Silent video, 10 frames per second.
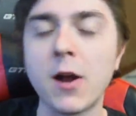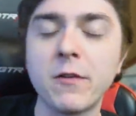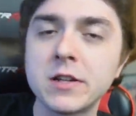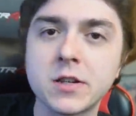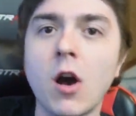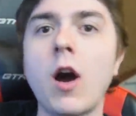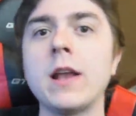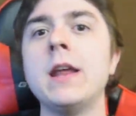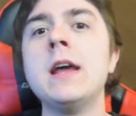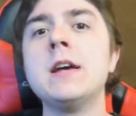Everything's
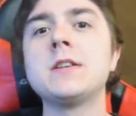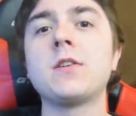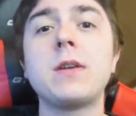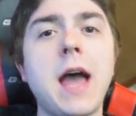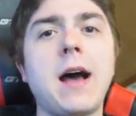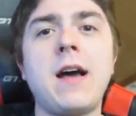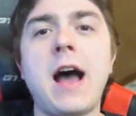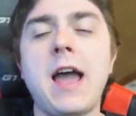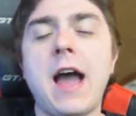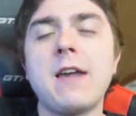gone. So yeah,
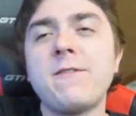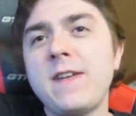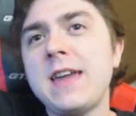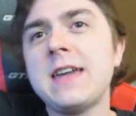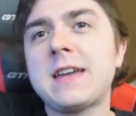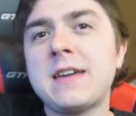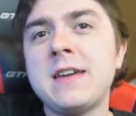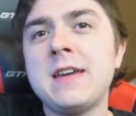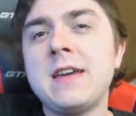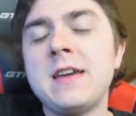I, I think
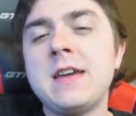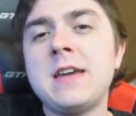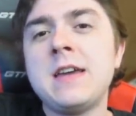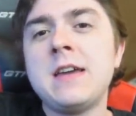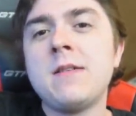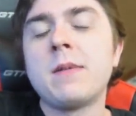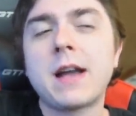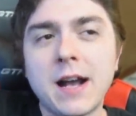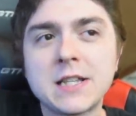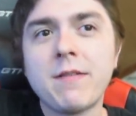
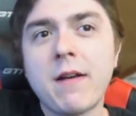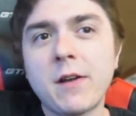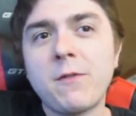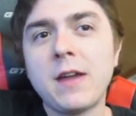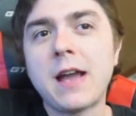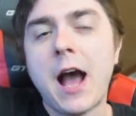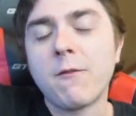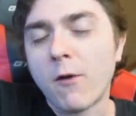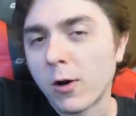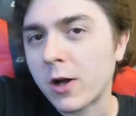because of everything,
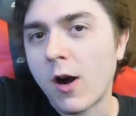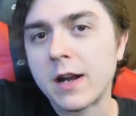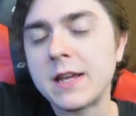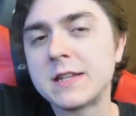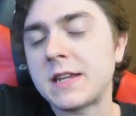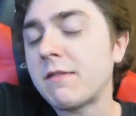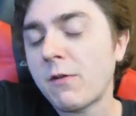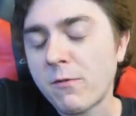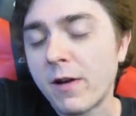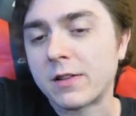how far gone he is,
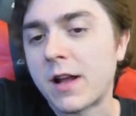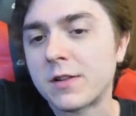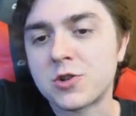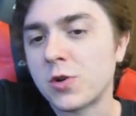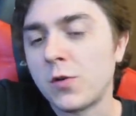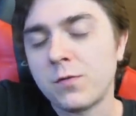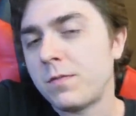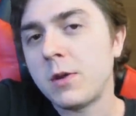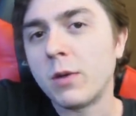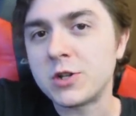even if he found out the truth,
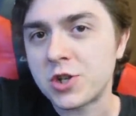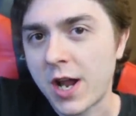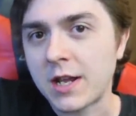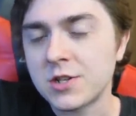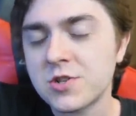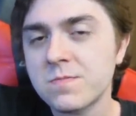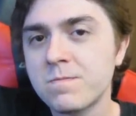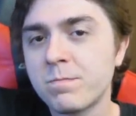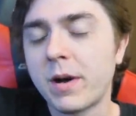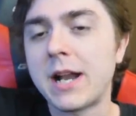he wouldn't change.
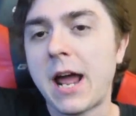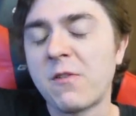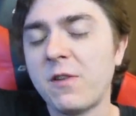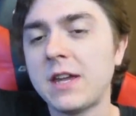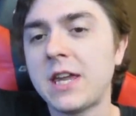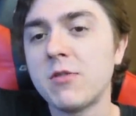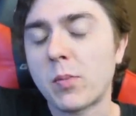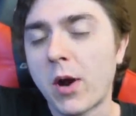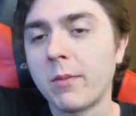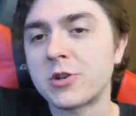But I think he
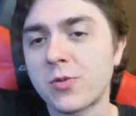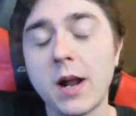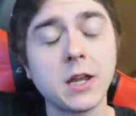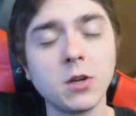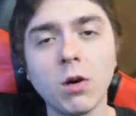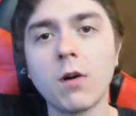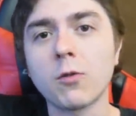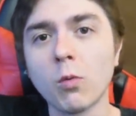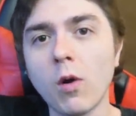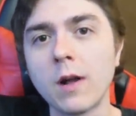would probably try to kill all
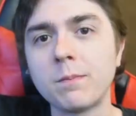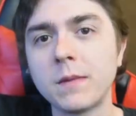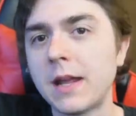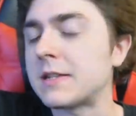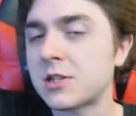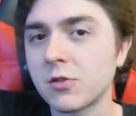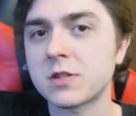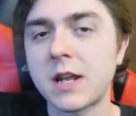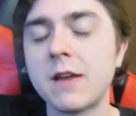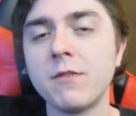for one and
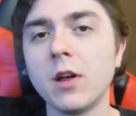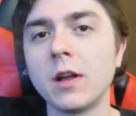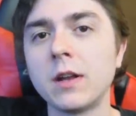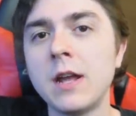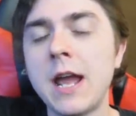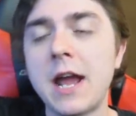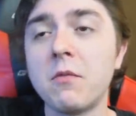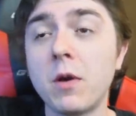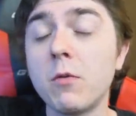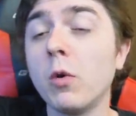still stay a villain.
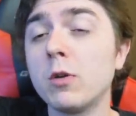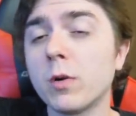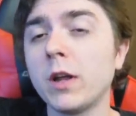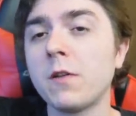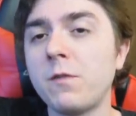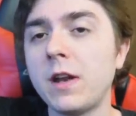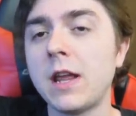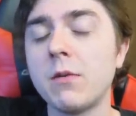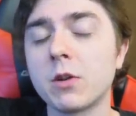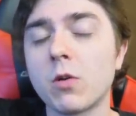And it would really
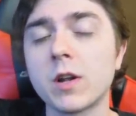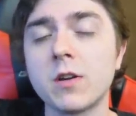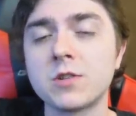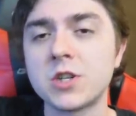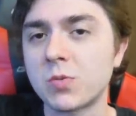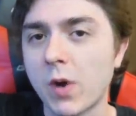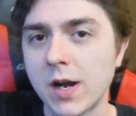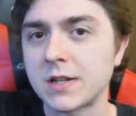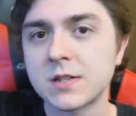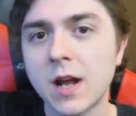fit in with Horikoshi's
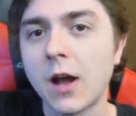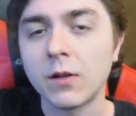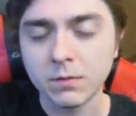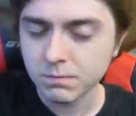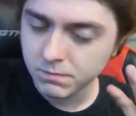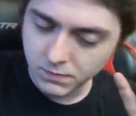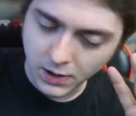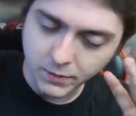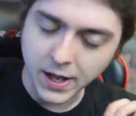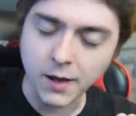writing style.
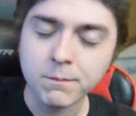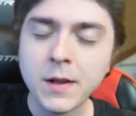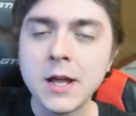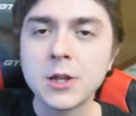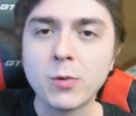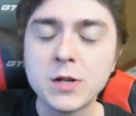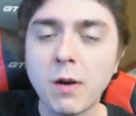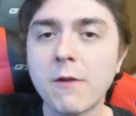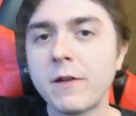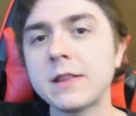Hear me out. The
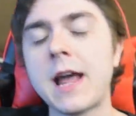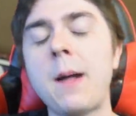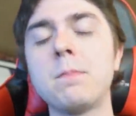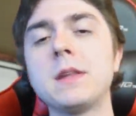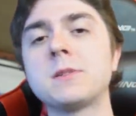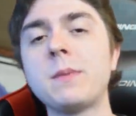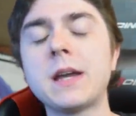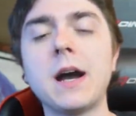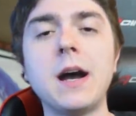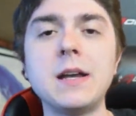reason why I think that is
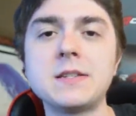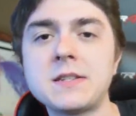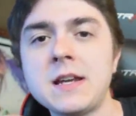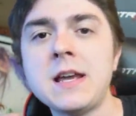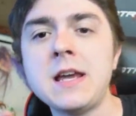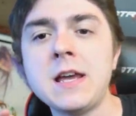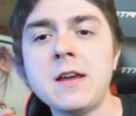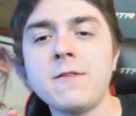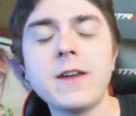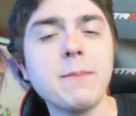because
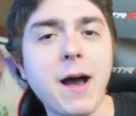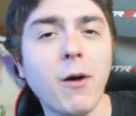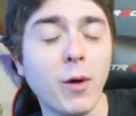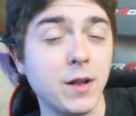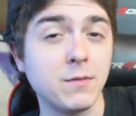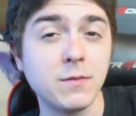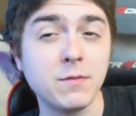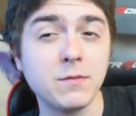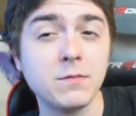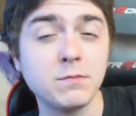think about what
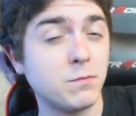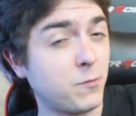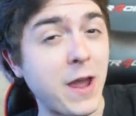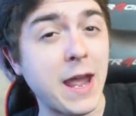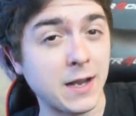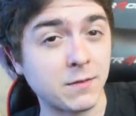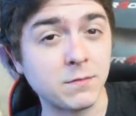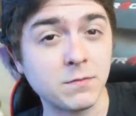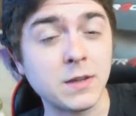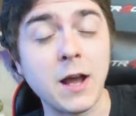
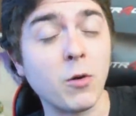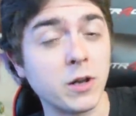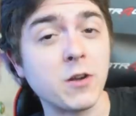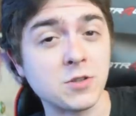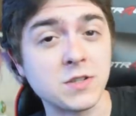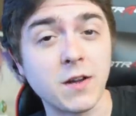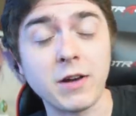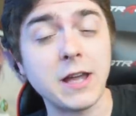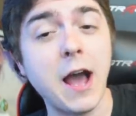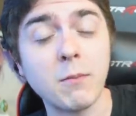fan that Horikoshi's up,
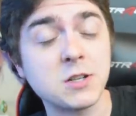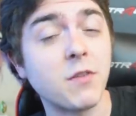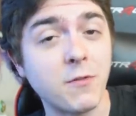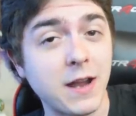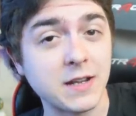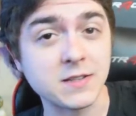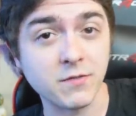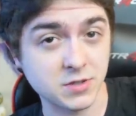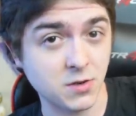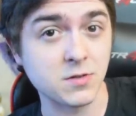like how much of a fan he is
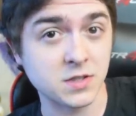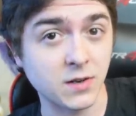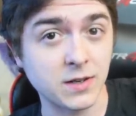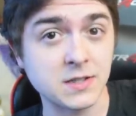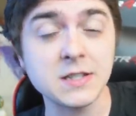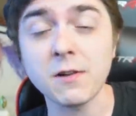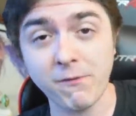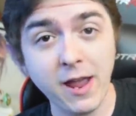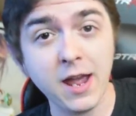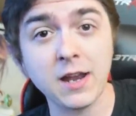of a certain series. He's a
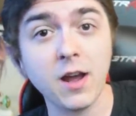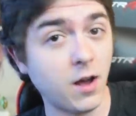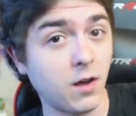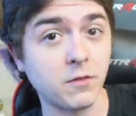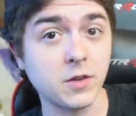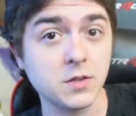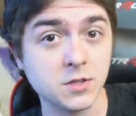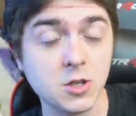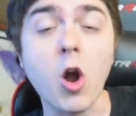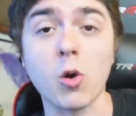fan of
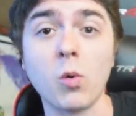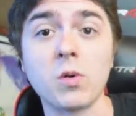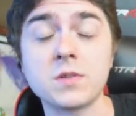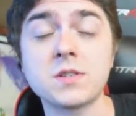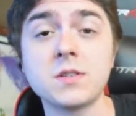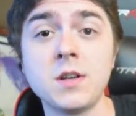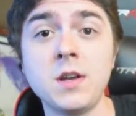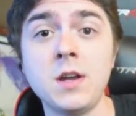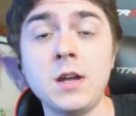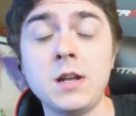Star Wars.
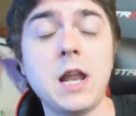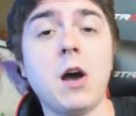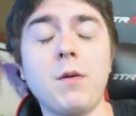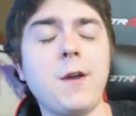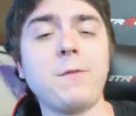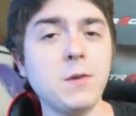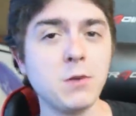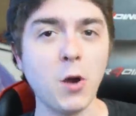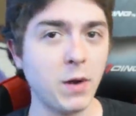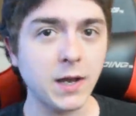Now, if
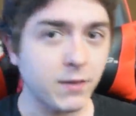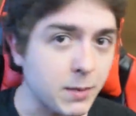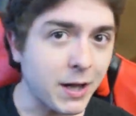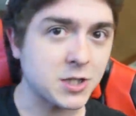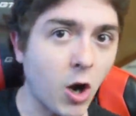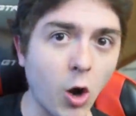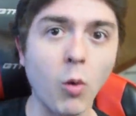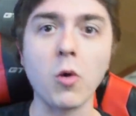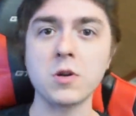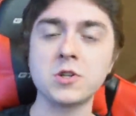you know anything about Star
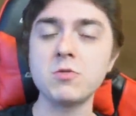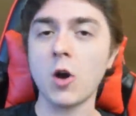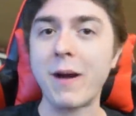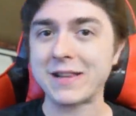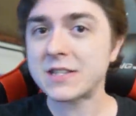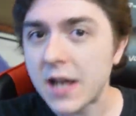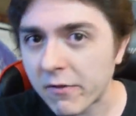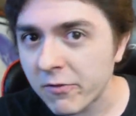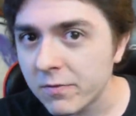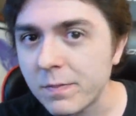Wars, you know about the
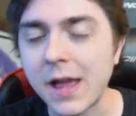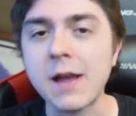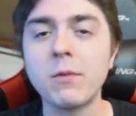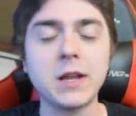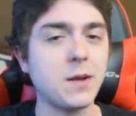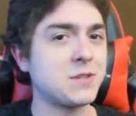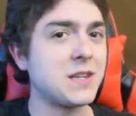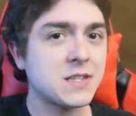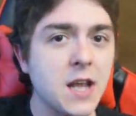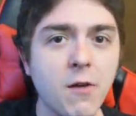Sith. And when it comes
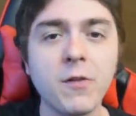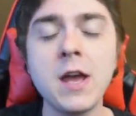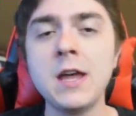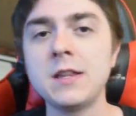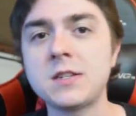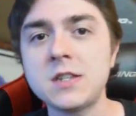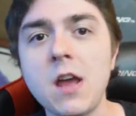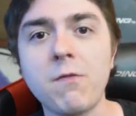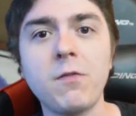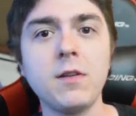to the Sith, the
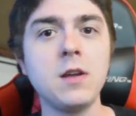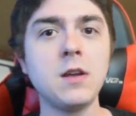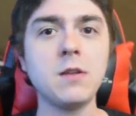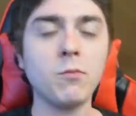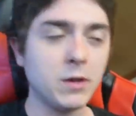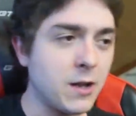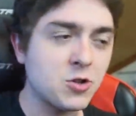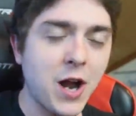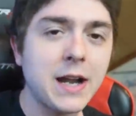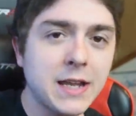Sith, when
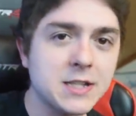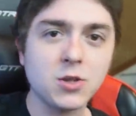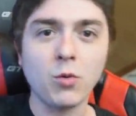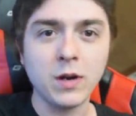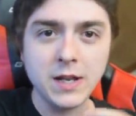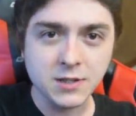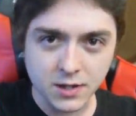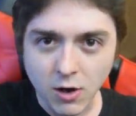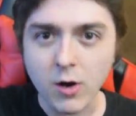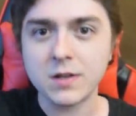they're trying to get someone
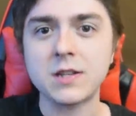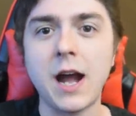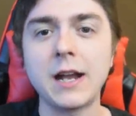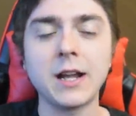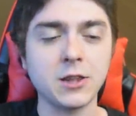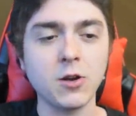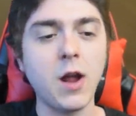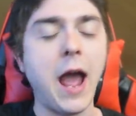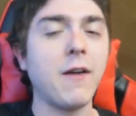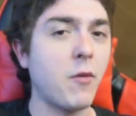into the dark side, like
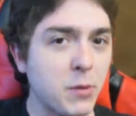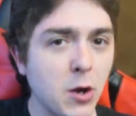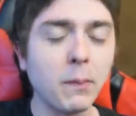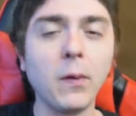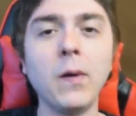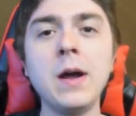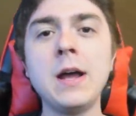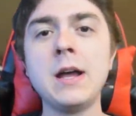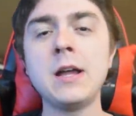they have a pupil,